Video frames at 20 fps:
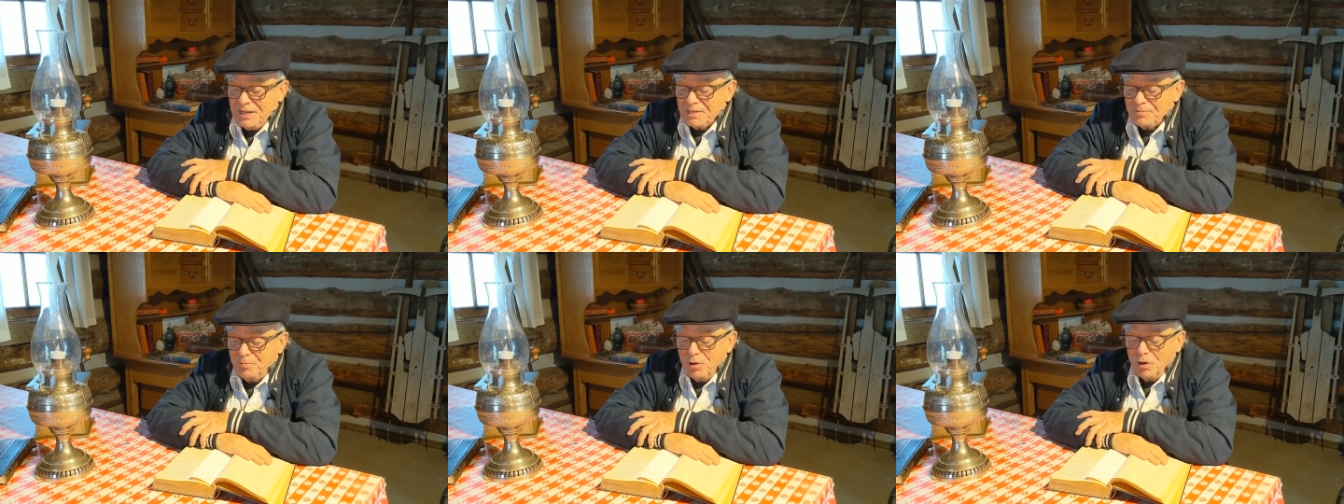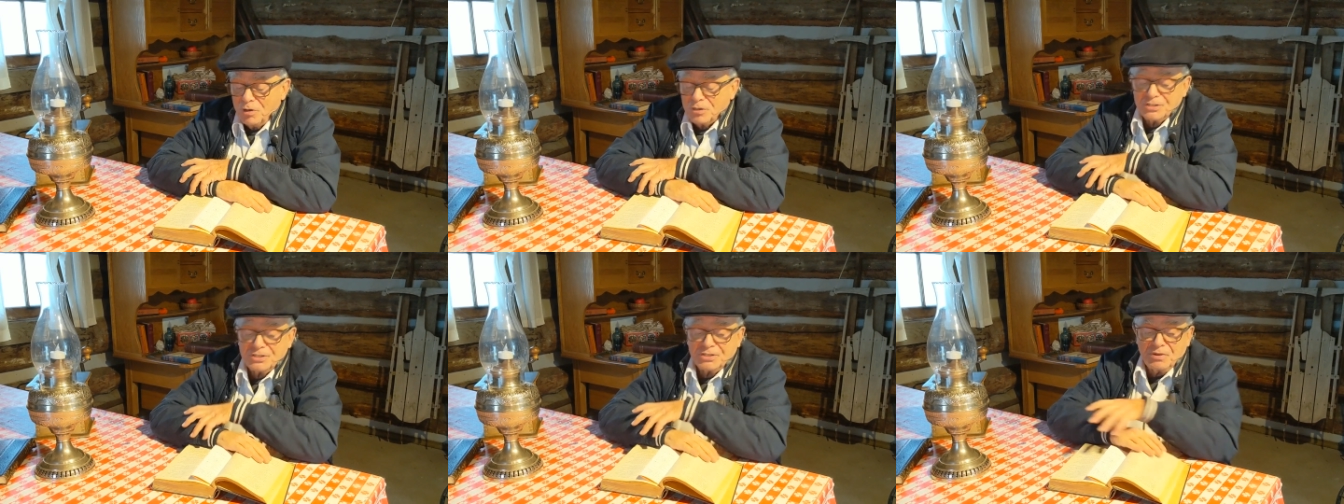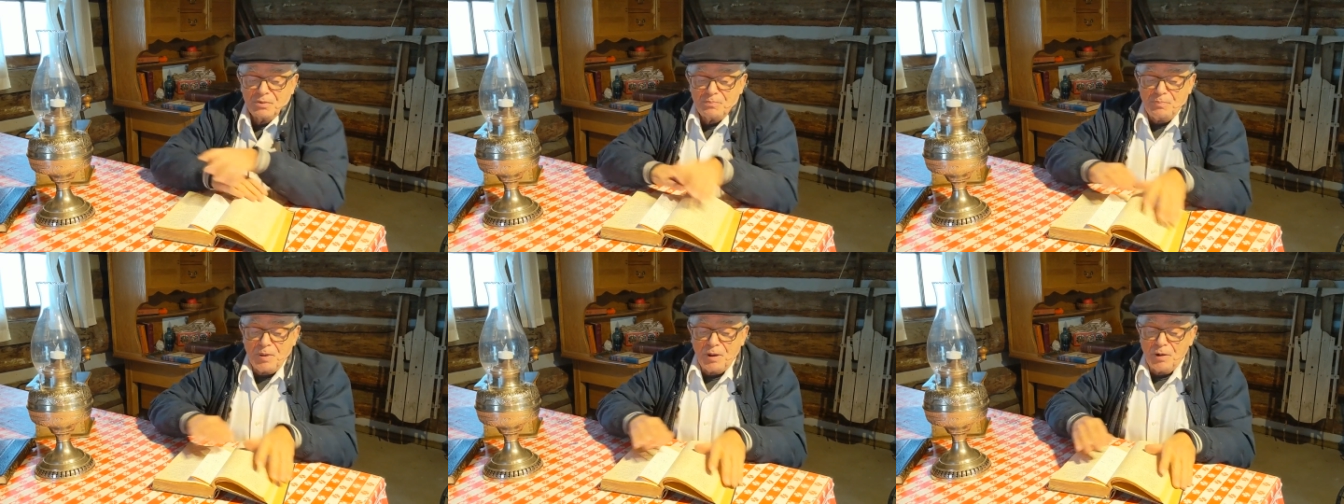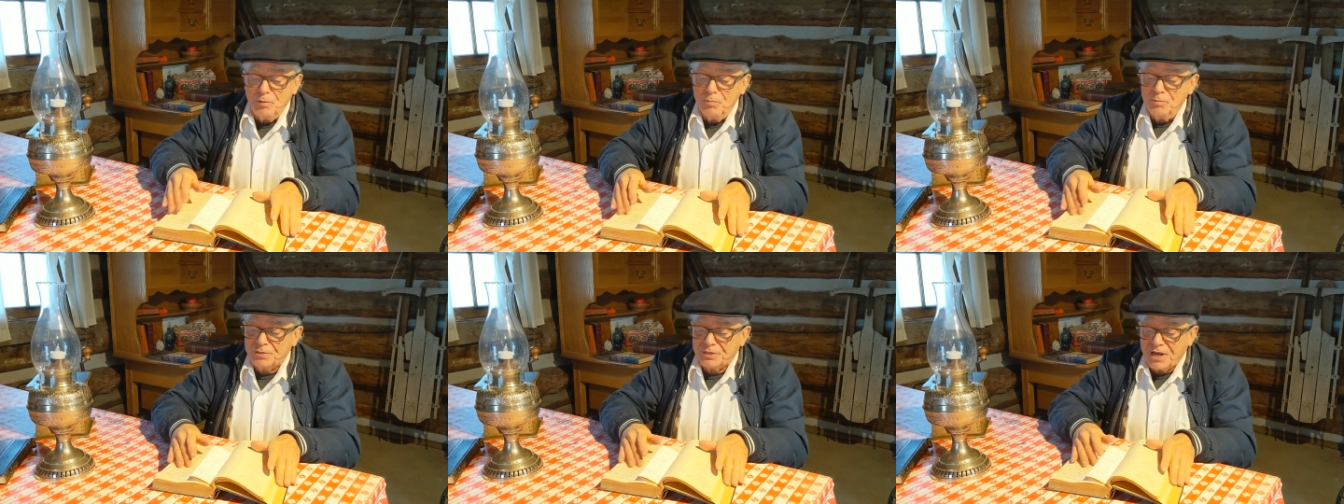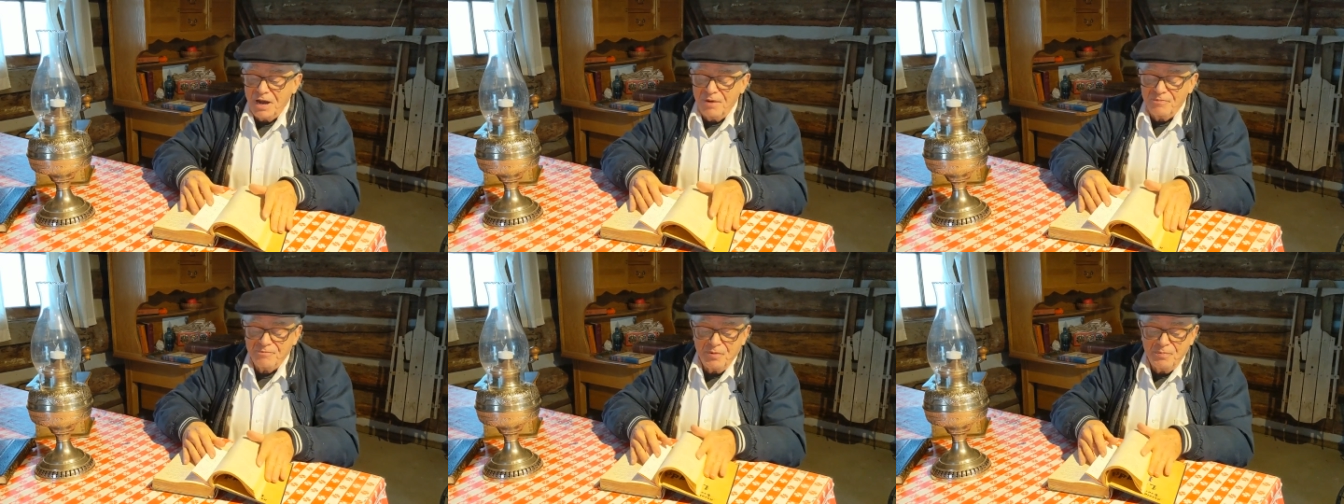these books, poems,
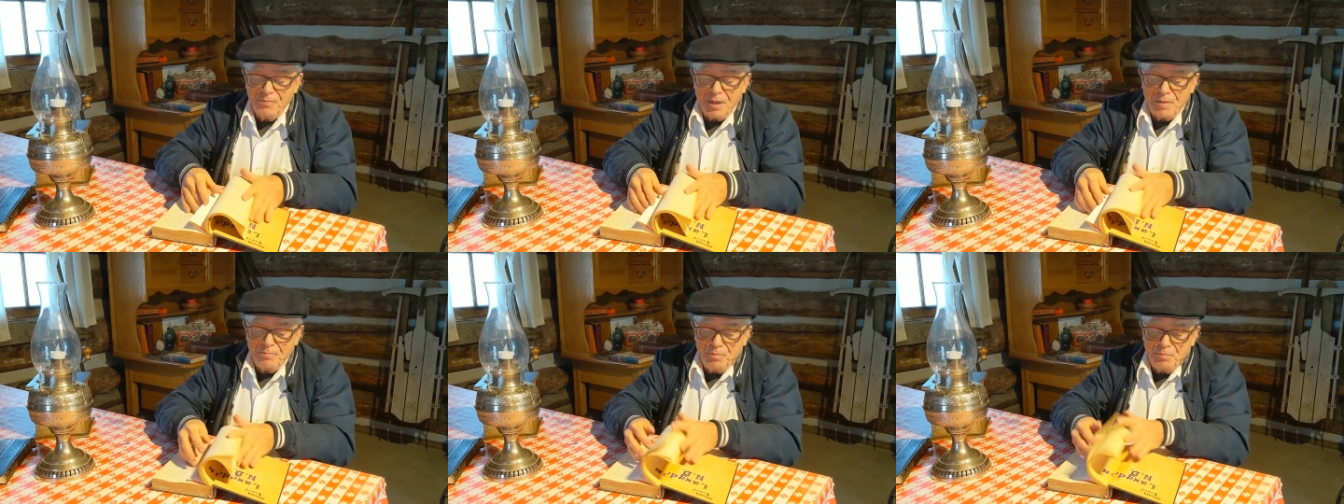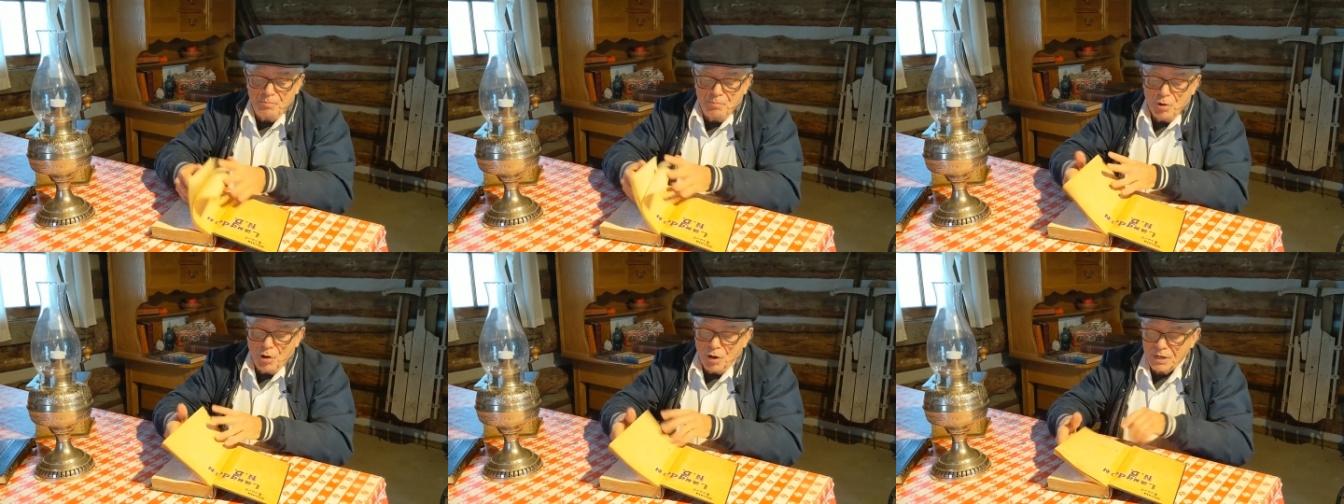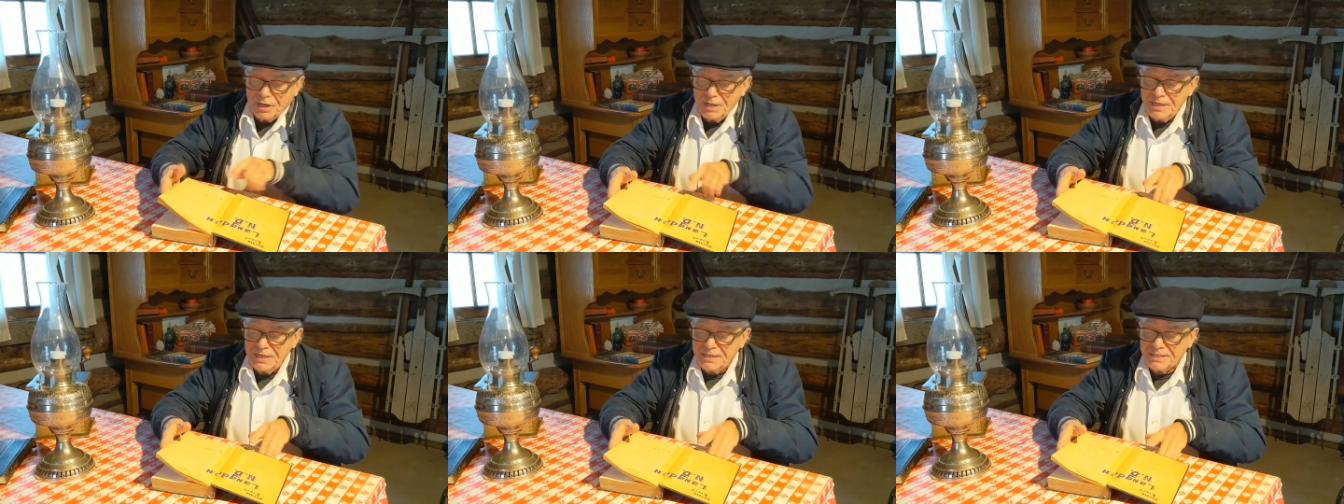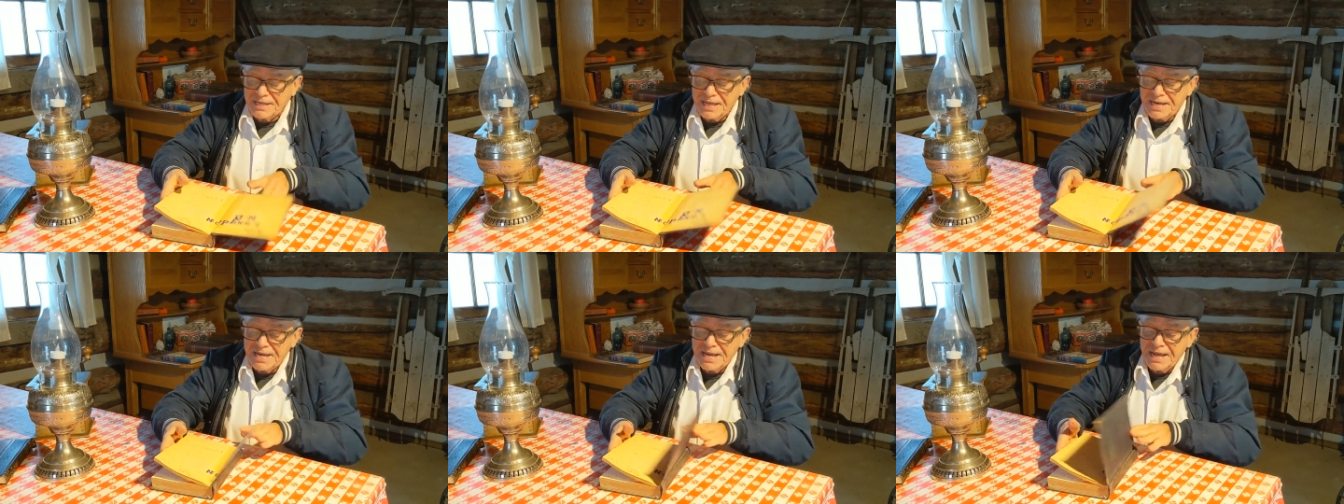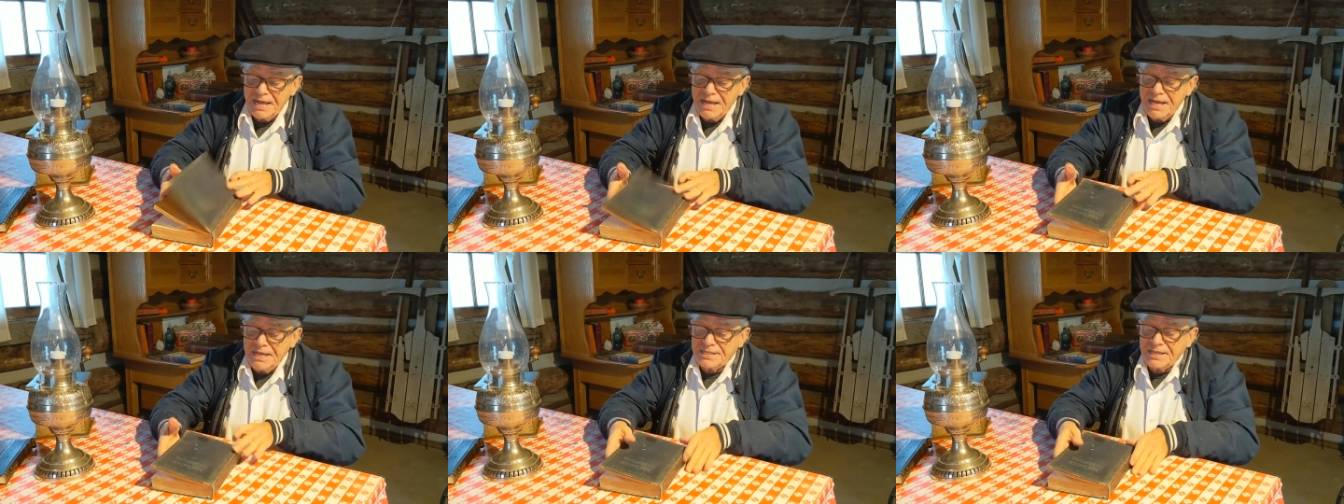come from a book. It's a,
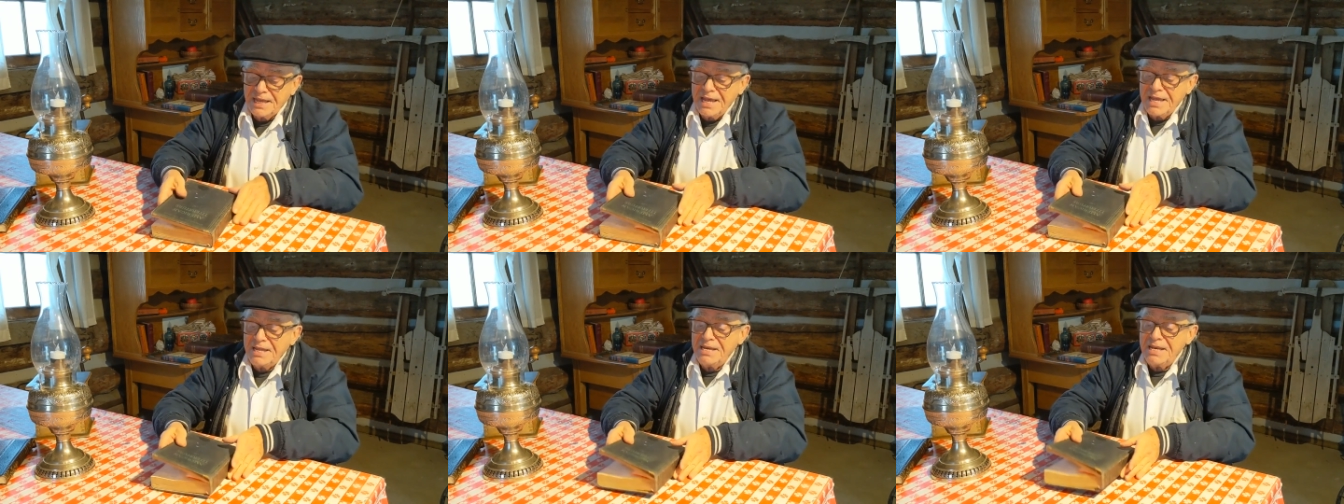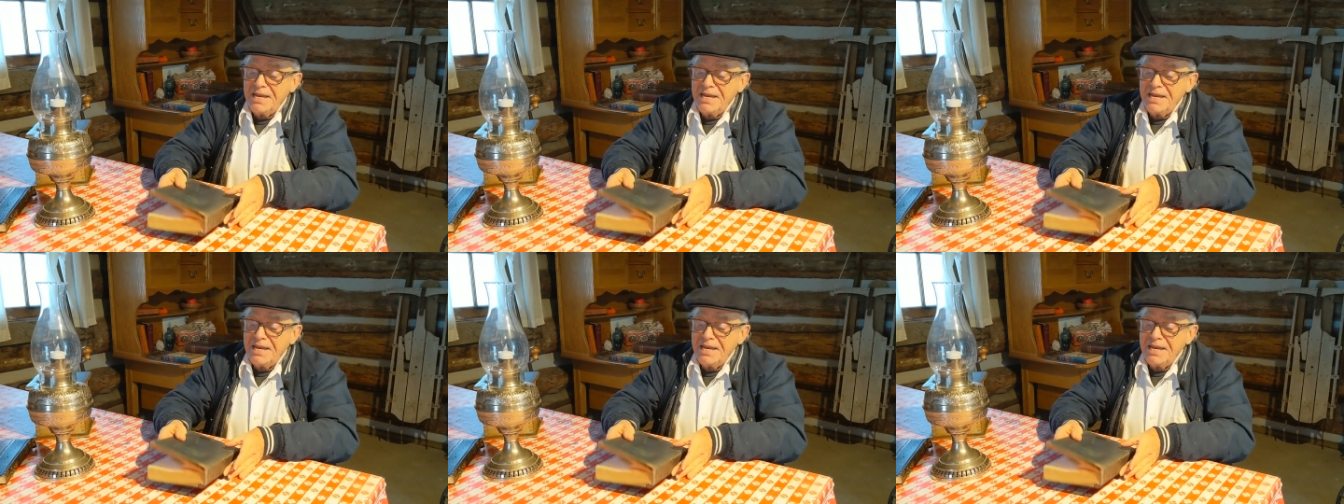it's a